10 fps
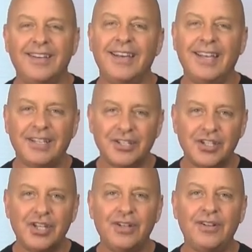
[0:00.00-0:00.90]
And
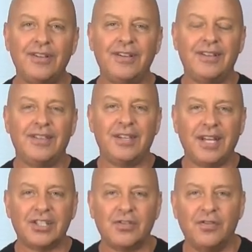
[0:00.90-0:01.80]
until the
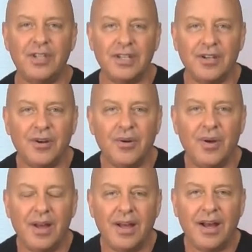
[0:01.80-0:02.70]
next video,
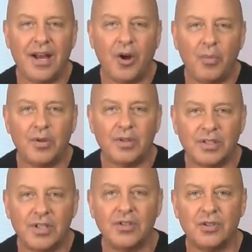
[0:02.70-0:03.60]
I hope you
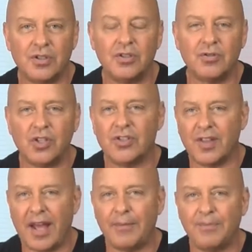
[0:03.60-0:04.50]
continue to do just
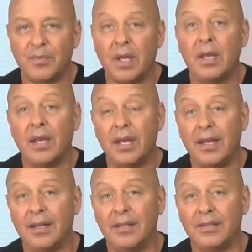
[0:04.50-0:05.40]
that.
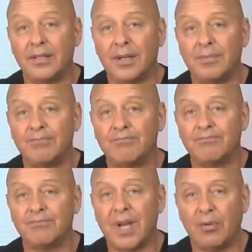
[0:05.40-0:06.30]
And
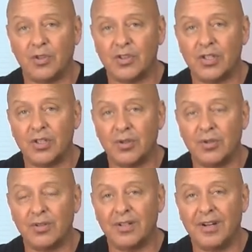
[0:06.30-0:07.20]
I will see
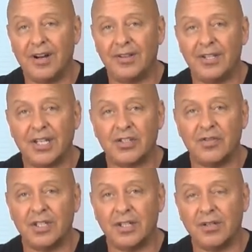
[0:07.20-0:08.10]
you on the next
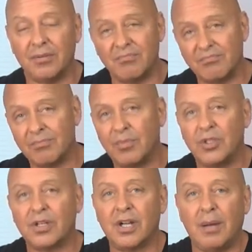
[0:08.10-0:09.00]
video.
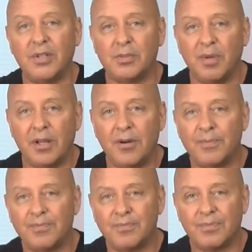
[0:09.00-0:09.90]
Put your comments
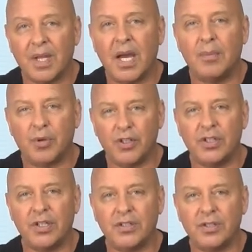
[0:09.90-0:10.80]
below. I
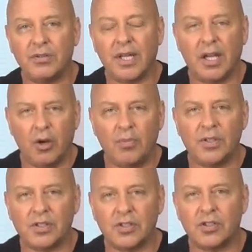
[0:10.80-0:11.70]
appreciate you, and I hope
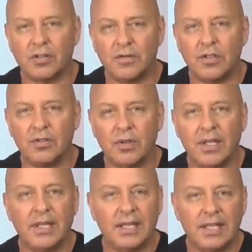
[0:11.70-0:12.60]
this has served you
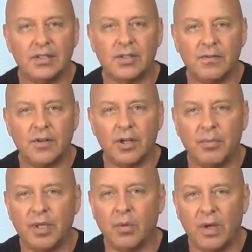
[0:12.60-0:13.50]
in some very
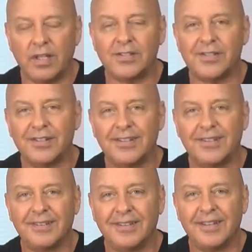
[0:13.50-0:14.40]
big ways,
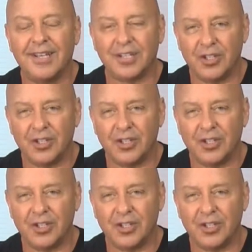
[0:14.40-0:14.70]
and